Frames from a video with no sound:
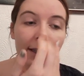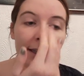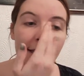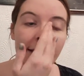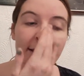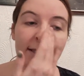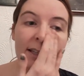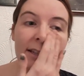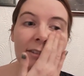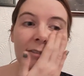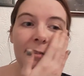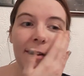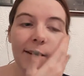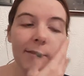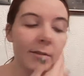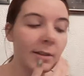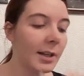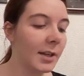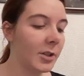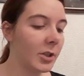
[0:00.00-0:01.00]
Is it a
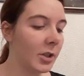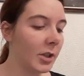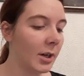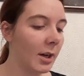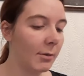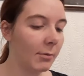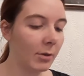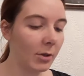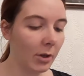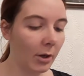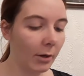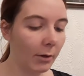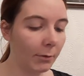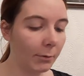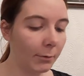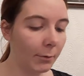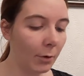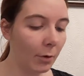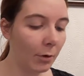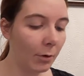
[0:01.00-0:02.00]
foundation I would go
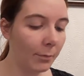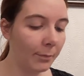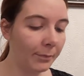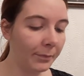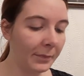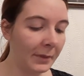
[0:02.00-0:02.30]
for?